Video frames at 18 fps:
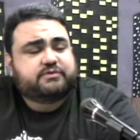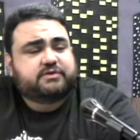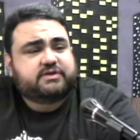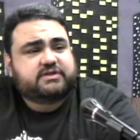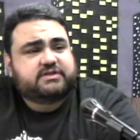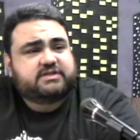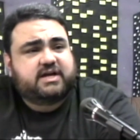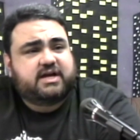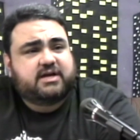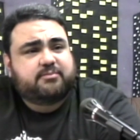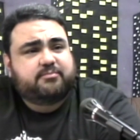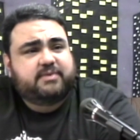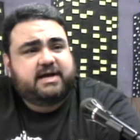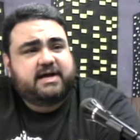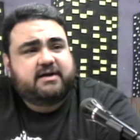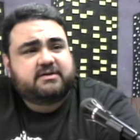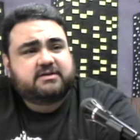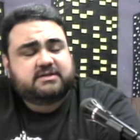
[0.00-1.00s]
We're going to talk
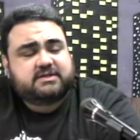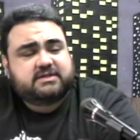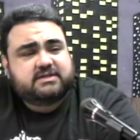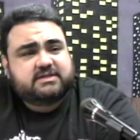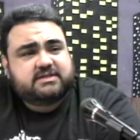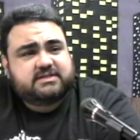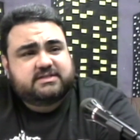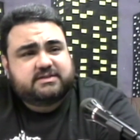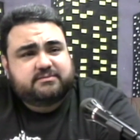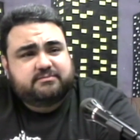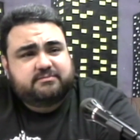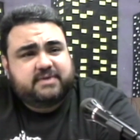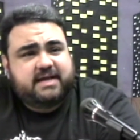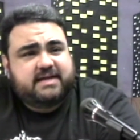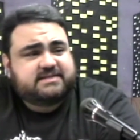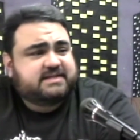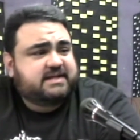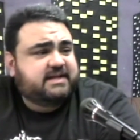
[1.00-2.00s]
about some
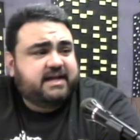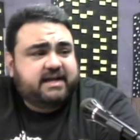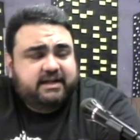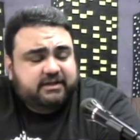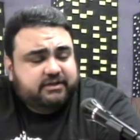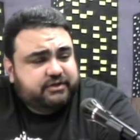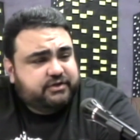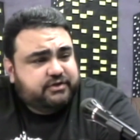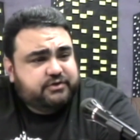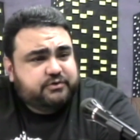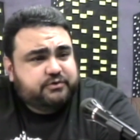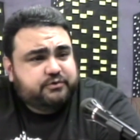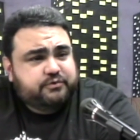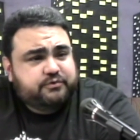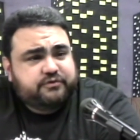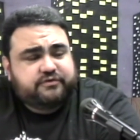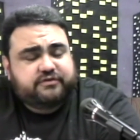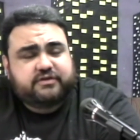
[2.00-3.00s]
SNL
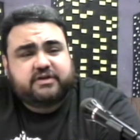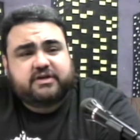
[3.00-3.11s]
news.